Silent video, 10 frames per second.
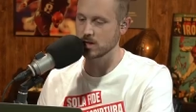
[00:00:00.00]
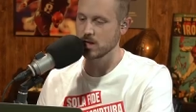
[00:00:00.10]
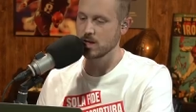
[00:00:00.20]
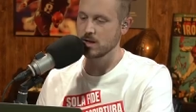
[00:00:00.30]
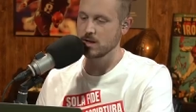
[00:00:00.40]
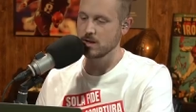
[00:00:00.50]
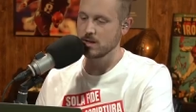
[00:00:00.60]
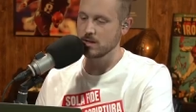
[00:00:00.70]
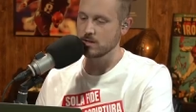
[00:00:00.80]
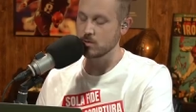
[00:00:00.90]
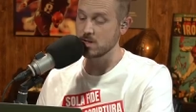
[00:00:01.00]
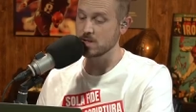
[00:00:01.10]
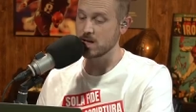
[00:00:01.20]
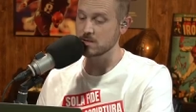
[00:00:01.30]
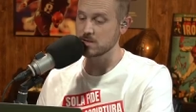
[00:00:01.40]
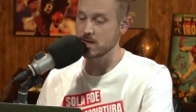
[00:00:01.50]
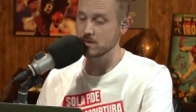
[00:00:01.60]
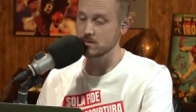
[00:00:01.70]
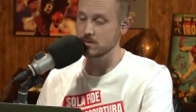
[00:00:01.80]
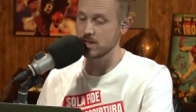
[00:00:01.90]
Very disappointing. Three
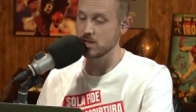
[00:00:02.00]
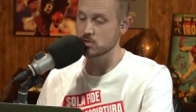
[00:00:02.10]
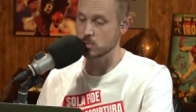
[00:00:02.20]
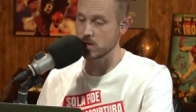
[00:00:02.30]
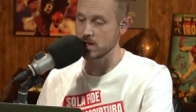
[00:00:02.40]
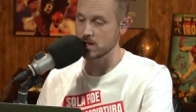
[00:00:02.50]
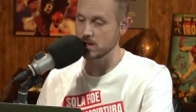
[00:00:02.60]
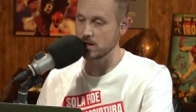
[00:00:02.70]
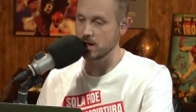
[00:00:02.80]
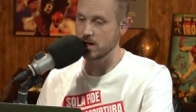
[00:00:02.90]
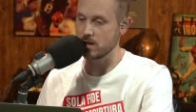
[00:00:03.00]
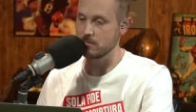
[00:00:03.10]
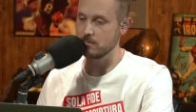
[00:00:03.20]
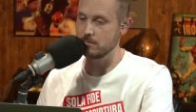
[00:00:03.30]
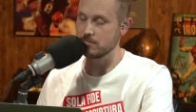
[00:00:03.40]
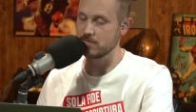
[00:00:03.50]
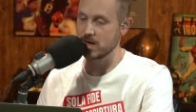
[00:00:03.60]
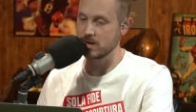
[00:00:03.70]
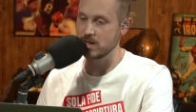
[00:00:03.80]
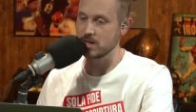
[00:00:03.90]
touchdowns each week. Um,
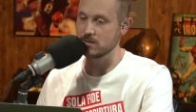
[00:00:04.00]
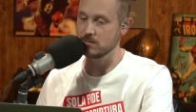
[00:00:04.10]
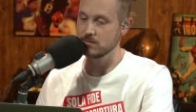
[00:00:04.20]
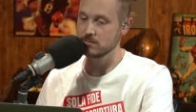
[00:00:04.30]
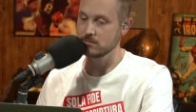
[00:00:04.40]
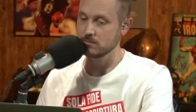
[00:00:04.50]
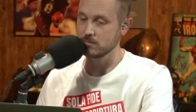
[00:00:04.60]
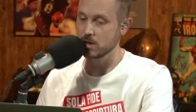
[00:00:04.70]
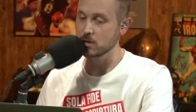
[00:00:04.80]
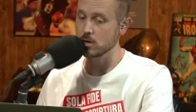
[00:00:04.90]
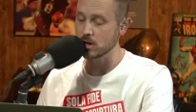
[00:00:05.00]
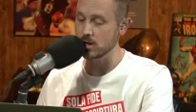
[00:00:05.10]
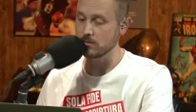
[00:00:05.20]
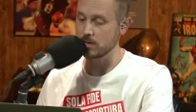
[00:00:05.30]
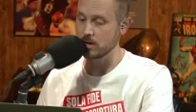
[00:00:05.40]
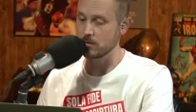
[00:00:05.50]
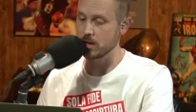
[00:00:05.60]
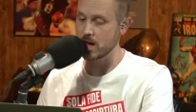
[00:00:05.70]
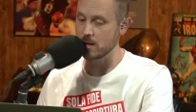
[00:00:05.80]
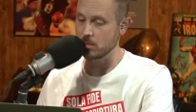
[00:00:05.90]
very looking very
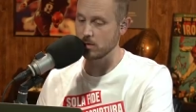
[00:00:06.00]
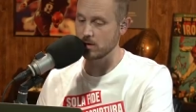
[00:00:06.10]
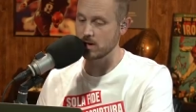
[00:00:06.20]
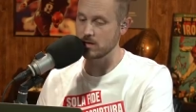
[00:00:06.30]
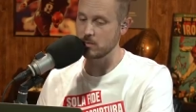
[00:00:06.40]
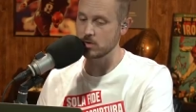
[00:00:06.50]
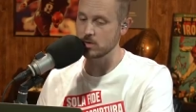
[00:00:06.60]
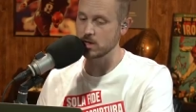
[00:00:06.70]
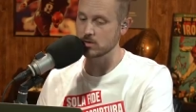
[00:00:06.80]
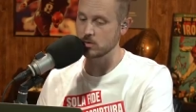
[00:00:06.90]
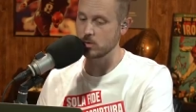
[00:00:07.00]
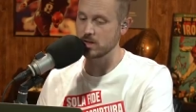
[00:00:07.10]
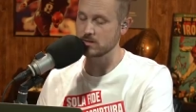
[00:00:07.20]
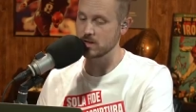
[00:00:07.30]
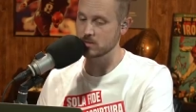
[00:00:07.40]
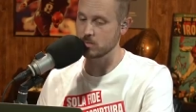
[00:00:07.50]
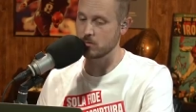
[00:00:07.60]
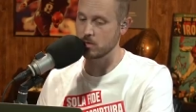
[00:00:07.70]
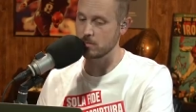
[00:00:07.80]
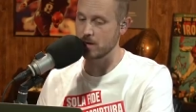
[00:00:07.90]
reliable. And, and when you get through week six
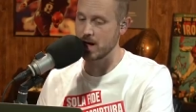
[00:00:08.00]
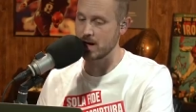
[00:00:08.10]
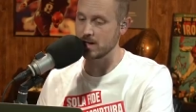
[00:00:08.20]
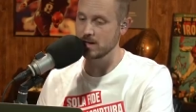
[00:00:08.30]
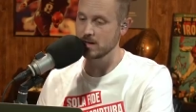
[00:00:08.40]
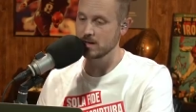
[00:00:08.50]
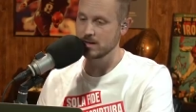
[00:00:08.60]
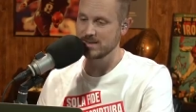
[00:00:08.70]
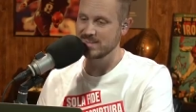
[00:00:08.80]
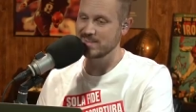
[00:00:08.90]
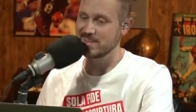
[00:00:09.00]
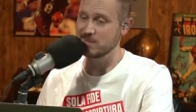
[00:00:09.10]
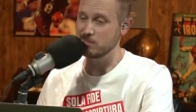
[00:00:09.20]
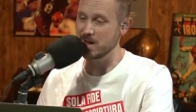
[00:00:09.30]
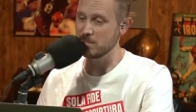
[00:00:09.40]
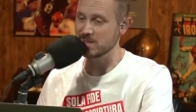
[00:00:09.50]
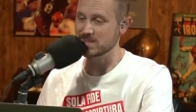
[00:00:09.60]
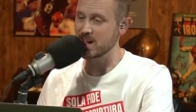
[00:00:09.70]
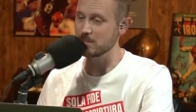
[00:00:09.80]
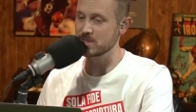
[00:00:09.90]
before the bye, he might be a
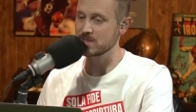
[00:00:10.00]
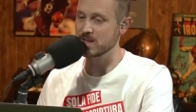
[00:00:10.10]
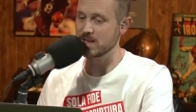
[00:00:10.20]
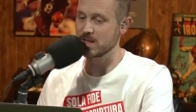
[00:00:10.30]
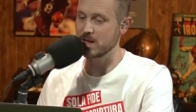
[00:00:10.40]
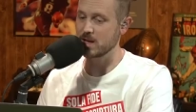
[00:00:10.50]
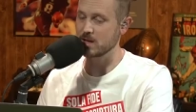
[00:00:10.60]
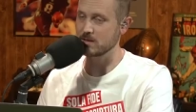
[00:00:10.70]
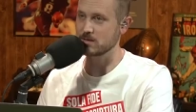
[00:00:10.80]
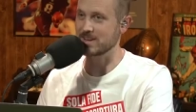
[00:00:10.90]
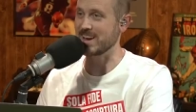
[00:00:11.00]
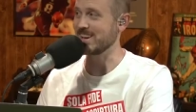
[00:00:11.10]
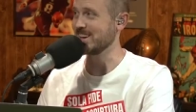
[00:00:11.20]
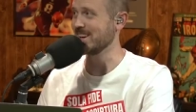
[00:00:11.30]
top 10 tight uh, tight end.